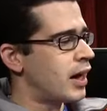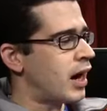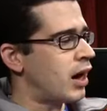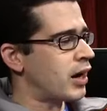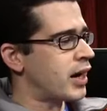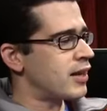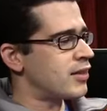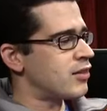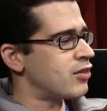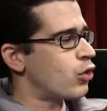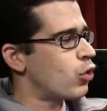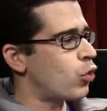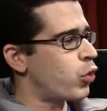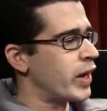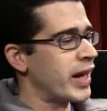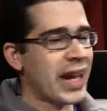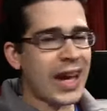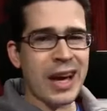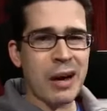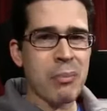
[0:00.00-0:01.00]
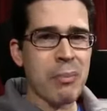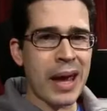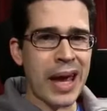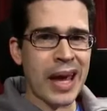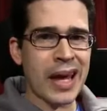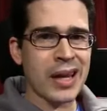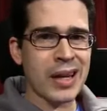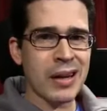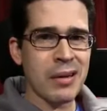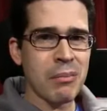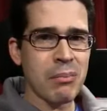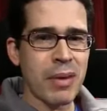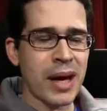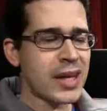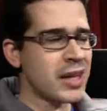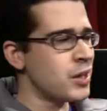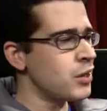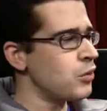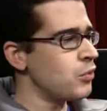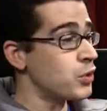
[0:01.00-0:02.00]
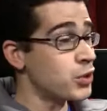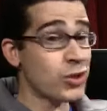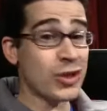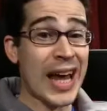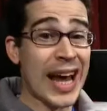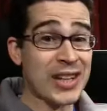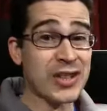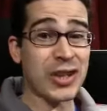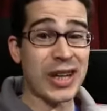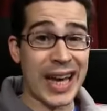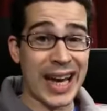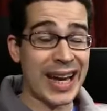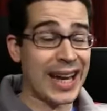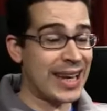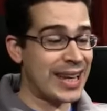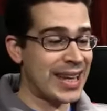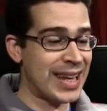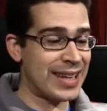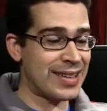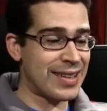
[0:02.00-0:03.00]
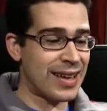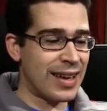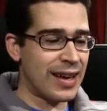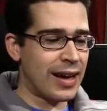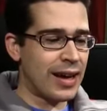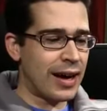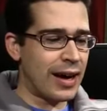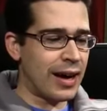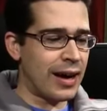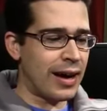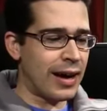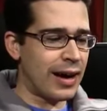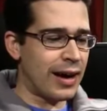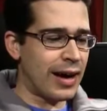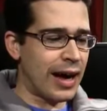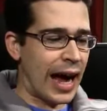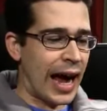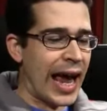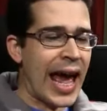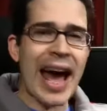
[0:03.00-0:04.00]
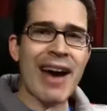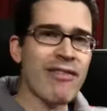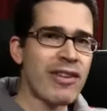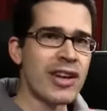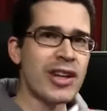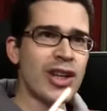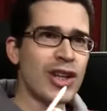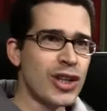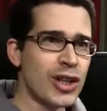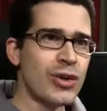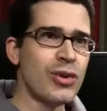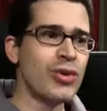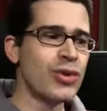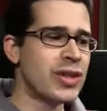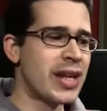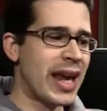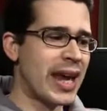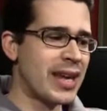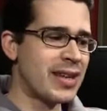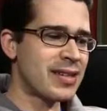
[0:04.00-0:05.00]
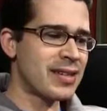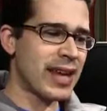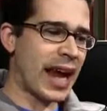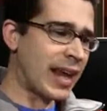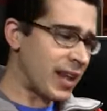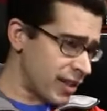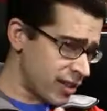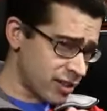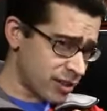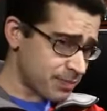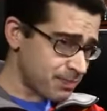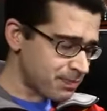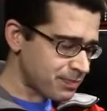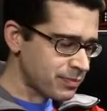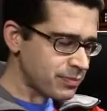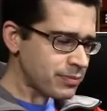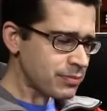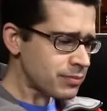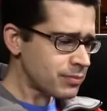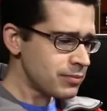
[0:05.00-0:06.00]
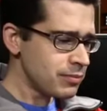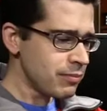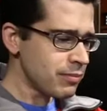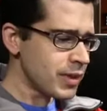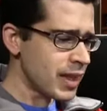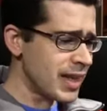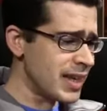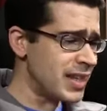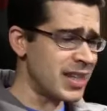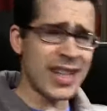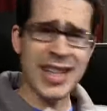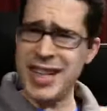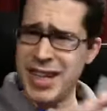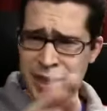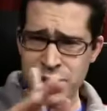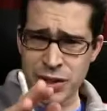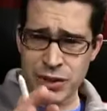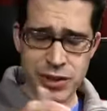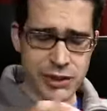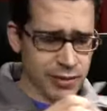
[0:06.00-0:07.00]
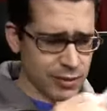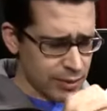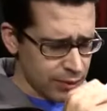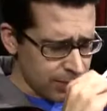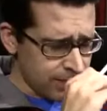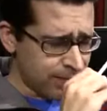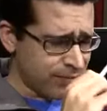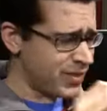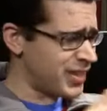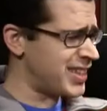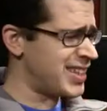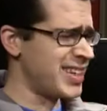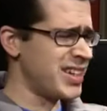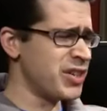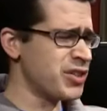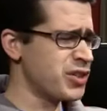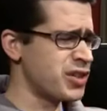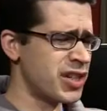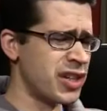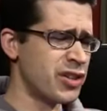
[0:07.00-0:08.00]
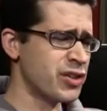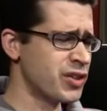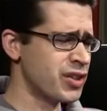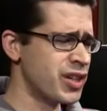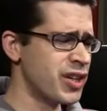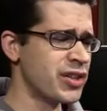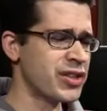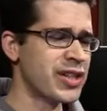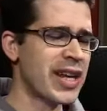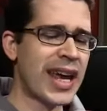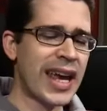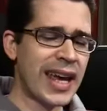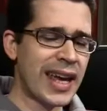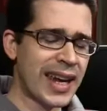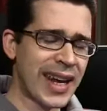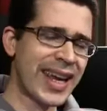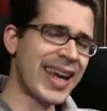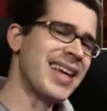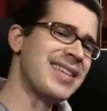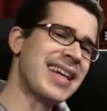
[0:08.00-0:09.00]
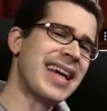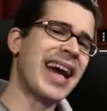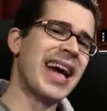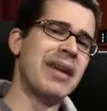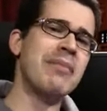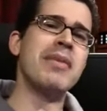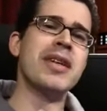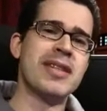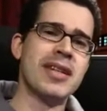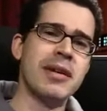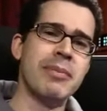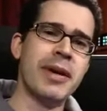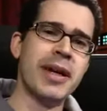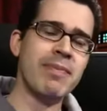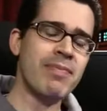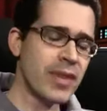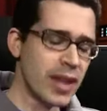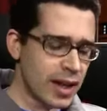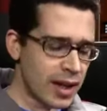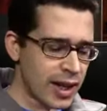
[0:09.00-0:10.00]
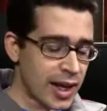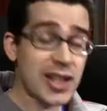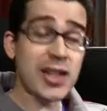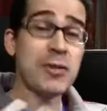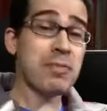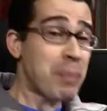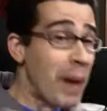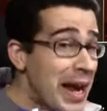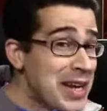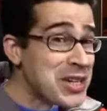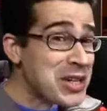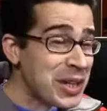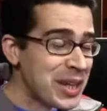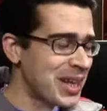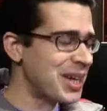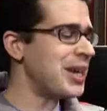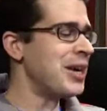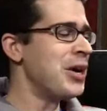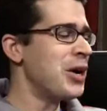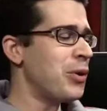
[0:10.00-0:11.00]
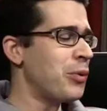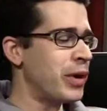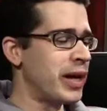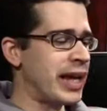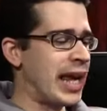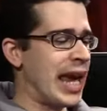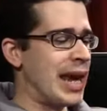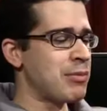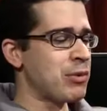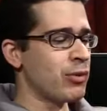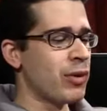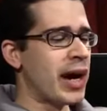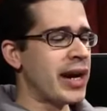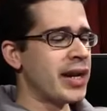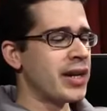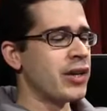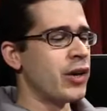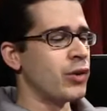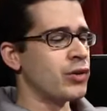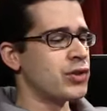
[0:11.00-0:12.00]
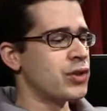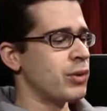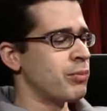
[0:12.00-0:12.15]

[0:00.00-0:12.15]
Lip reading: I'll get this quick command menu, which is actually kind of neat. I haven't used a stylus in years, years and years and years, and I guess I kind of miss it a bit, especially when it came to writing notes.